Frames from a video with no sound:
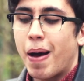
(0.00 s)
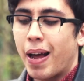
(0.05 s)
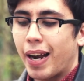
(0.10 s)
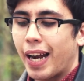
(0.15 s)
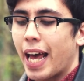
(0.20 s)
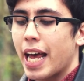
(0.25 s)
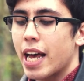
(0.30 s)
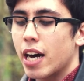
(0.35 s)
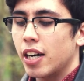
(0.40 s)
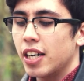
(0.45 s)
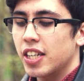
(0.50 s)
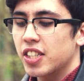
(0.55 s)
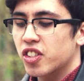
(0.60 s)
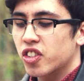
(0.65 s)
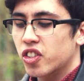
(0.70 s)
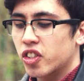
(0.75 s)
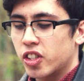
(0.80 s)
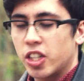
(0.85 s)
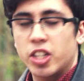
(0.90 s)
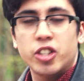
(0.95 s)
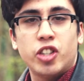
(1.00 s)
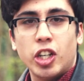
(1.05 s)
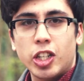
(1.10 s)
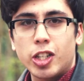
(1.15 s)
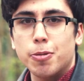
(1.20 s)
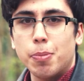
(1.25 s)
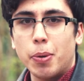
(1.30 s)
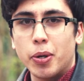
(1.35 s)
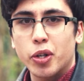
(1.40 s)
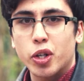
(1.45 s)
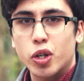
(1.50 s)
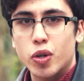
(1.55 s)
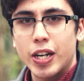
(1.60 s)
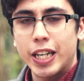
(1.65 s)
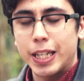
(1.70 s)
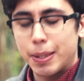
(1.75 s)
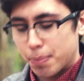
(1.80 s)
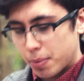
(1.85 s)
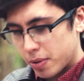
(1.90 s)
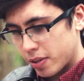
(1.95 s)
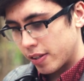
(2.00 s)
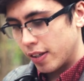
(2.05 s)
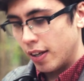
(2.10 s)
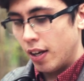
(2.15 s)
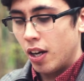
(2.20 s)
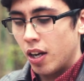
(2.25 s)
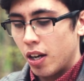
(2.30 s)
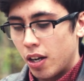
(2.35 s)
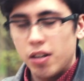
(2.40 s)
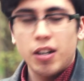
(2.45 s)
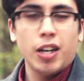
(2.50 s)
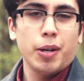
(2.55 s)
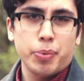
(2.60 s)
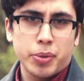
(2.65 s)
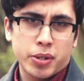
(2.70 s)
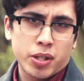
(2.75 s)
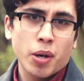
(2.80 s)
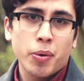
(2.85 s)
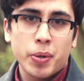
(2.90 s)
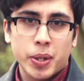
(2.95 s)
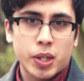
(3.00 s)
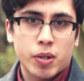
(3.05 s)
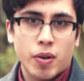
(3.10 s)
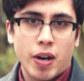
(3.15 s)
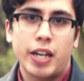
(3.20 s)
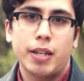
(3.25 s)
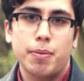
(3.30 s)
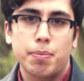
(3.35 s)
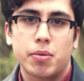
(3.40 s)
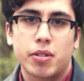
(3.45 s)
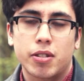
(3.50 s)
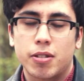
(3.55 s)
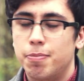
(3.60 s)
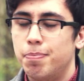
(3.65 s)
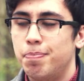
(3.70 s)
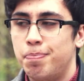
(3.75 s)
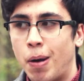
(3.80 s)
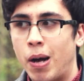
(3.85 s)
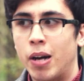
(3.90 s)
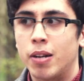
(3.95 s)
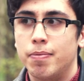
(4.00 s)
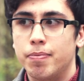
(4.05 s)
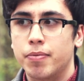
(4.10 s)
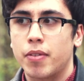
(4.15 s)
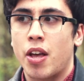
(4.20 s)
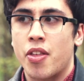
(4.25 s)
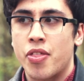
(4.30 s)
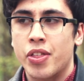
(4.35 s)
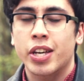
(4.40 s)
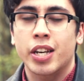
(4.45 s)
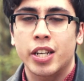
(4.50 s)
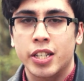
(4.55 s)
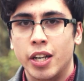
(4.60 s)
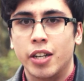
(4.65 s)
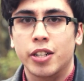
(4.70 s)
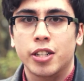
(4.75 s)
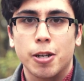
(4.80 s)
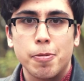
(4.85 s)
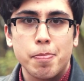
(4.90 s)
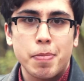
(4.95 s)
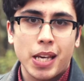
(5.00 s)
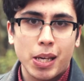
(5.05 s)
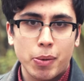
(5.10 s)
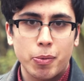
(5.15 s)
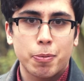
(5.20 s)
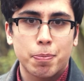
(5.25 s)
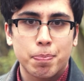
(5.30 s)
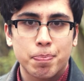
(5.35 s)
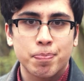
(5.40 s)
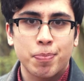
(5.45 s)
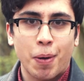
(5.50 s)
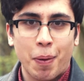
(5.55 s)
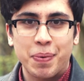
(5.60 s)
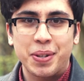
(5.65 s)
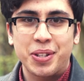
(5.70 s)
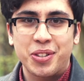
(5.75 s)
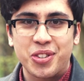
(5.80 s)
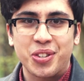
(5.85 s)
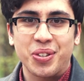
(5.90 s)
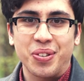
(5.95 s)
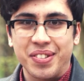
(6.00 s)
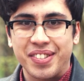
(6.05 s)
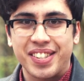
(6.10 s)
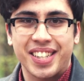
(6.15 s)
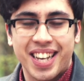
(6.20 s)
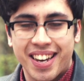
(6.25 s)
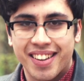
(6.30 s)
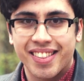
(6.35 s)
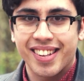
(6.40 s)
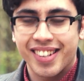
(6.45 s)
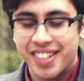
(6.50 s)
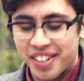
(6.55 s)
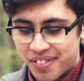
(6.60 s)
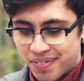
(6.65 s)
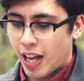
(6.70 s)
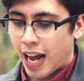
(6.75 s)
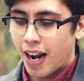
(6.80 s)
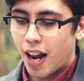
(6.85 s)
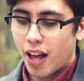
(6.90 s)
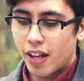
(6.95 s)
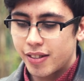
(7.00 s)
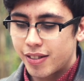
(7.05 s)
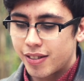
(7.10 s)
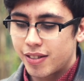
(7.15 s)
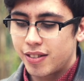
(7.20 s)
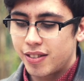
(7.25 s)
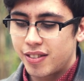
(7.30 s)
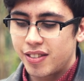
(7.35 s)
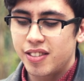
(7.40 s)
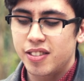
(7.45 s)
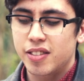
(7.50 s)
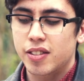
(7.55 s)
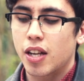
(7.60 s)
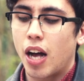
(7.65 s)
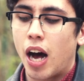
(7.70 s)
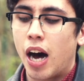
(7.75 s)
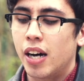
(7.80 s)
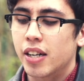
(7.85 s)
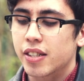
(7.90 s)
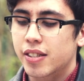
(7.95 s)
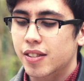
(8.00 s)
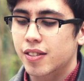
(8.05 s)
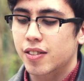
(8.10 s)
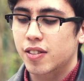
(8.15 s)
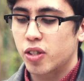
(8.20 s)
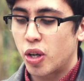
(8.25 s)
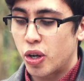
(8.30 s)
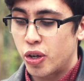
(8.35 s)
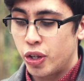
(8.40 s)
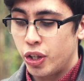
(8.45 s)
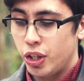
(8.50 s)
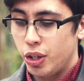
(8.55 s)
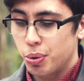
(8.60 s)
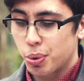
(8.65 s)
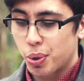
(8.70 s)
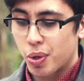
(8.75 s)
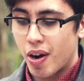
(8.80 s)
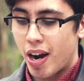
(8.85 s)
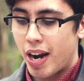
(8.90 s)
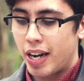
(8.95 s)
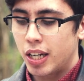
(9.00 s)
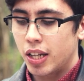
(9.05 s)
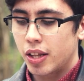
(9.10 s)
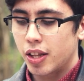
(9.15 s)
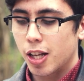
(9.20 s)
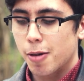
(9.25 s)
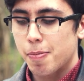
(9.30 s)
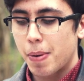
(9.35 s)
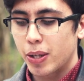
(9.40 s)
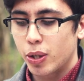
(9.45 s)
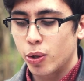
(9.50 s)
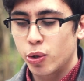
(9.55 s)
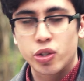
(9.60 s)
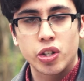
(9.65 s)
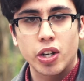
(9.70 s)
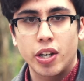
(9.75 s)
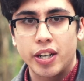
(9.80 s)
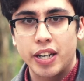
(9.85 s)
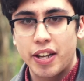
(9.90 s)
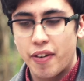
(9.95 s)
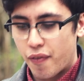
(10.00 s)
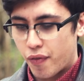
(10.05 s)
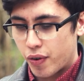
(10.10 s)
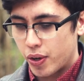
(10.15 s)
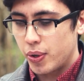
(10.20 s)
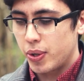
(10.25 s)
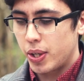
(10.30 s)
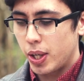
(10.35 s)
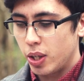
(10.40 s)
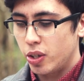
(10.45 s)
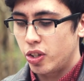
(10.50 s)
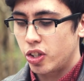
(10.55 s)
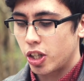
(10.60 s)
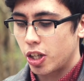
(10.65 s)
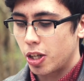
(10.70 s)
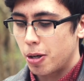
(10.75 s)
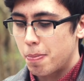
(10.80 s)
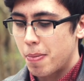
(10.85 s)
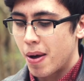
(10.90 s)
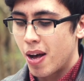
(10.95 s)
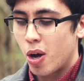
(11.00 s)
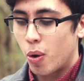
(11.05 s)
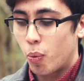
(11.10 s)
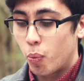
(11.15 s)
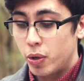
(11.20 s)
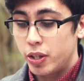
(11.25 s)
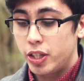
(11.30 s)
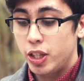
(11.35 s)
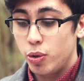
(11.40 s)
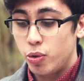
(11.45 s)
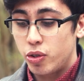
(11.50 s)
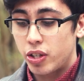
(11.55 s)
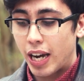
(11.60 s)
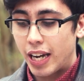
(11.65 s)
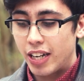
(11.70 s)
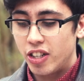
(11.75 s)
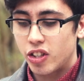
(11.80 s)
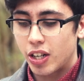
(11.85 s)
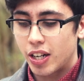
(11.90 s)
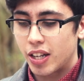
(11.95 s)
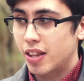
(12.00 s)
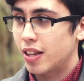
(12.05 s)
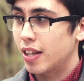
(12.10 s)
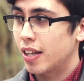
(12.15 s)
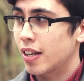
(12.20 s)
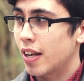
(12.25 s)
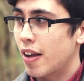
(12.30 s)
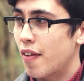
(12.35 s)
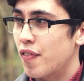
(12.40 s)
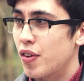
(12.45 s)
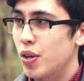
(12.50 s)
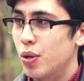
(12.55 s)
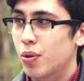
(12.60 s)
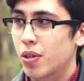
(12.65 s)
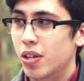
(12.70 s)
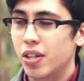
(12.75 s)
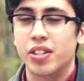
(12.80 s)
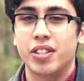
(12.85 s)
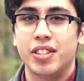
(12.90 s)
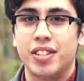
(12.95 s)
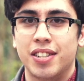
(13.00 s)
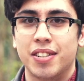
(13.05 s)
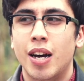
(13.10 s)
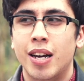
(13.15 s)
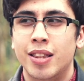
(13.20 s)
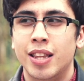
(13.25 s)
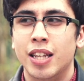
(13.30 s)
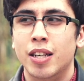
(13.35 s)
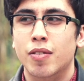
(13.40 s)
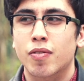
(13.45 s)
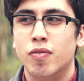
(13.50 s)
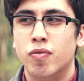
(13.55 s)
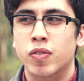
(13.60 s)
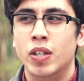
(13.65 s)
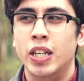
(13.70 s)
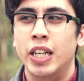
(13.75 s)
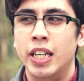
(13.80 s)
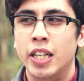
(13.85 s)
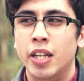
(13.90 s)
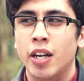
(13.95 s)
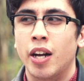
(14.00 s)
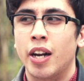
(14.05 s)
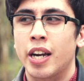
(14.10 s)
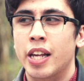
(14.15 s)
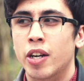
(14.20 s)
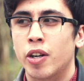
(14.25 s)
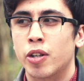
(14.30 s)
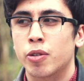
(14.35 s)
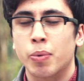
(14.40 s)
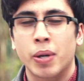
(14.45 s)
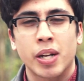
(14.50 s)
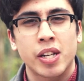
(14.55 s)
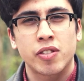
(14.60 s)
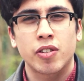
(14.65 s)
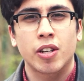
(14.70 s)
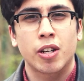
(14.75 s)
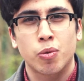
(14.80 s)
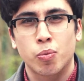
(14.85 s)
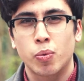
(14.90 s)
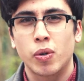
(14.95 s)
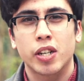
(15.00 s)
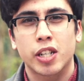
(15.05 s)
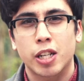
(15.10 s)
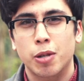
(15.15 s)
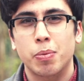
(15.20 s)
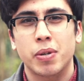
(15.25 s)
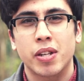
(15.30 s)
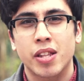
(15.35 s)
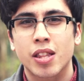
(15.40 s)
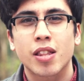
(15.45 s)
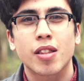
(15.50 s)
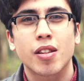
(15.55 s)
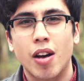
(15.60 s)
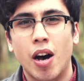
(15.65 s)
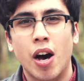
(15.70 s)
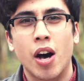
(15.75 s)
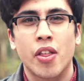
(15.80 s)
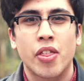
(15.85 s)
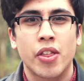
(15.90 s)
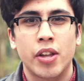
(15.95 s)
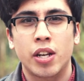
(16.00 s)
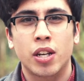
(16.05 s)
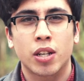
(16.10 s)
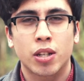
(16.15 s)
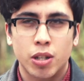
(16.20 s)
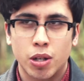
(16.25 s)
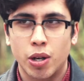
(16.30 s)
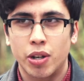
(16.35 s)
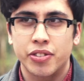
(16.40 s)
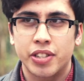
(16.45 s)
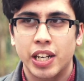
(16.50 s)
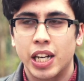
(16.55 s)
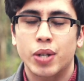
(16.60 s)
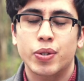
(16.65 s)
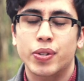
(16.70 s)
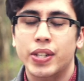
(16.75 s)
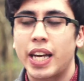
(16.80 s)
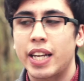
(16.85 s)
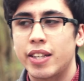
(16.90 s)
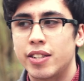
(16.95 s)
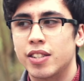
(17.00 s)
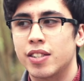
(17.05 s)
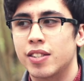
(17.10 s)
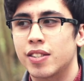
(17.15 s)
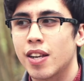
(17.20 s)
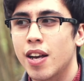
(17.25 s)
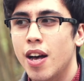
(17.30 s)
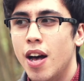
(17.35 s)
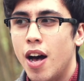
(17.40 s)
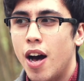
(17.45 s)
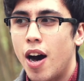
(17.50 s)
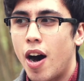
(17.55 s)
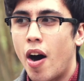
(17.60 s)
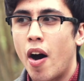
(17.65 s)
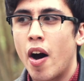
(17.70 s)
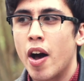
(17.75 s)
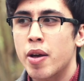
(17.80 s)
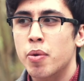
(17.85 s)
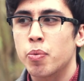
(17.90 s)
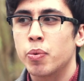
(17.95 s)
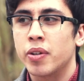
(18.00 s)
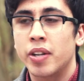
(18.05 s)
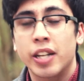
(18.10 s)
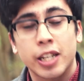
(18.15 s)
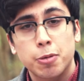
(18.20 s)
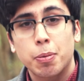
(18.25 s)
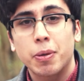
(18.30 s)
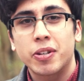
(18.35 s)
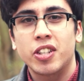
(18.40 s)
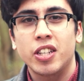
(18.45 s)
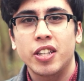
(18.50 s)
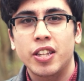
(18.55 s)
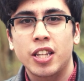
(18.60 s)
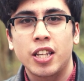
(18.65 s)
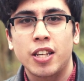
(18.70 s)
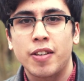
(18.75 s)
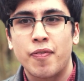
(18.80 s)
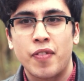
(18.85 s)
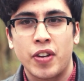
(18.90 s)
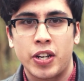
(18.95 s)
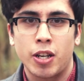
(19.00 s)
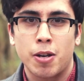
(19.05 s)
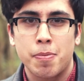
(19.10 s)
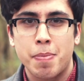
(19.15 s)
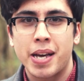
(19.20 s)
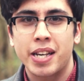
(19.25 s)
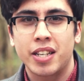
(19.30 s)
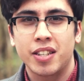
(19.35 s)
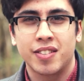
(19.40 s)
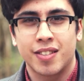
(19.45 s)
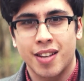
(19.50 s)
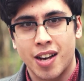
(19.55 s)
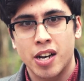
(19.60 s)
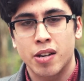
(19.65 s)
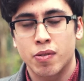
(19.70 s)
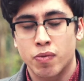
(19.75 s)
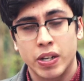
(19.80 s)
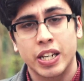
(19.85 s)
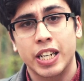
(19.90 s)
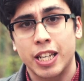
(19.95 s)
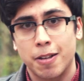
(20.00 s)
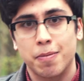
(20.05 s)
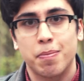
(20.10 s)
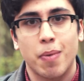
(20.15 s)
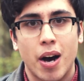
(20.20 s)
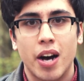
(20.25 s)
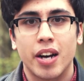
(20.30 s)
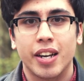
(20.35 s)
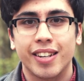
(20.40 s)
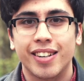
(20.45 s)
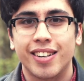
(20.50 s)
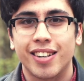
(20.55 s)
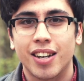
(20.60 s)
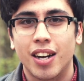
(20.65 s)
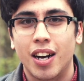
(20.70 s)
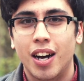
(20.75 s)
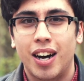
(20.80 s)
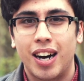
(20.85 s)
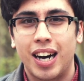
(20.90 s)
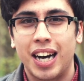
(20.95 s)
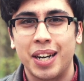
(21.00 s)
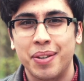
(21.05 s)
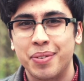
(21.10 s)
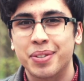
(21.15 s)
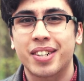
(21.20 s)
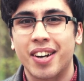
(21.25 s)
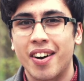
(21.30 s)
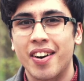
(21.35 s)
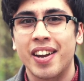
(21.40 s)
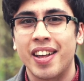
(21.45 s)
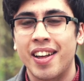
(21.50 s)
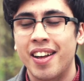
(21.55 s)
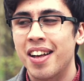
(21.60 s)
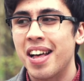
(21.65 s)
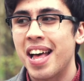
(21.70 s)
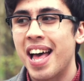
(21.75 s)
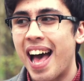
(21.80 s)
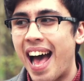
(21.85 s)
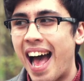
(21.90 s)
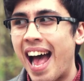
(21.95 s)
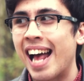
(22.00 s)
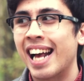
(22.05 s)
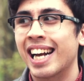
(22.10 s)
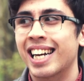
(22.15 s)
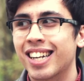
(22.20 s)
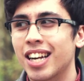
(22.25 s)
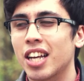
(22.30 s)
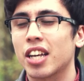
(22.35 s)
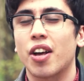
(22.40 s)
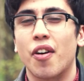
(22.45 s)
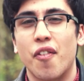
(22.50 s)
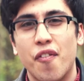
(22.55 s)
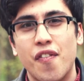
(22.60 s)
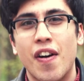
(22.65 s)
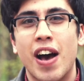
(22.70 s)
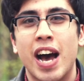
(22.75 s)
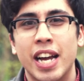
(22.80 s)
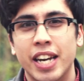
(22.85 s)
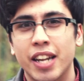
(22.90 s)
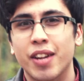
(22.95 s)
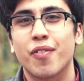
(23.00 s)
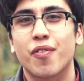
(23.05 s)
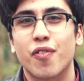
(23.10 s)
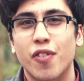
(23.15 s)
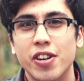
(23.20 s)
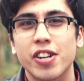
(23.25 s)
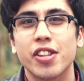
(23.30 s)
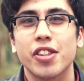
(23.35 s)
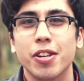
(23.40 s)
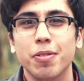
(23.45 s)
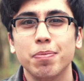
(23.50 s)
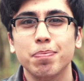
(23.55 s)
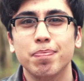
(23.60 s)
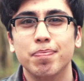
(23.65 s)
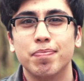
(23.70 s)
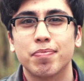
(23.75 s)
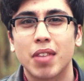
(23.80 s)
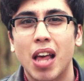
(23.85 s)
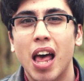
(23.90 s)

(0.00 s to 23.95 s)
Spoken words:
Matt Lay asks, Jujimon or grapes? I would go with grapes, but I think a younger me would probably choose the other. Delaz asks, do you regret anything about your journey through YouTube? Would you change anything if you could? I think really early on when I started working with other content creators, I would, especially the video makers that I really admired, I would kind of act like a fan in front of them.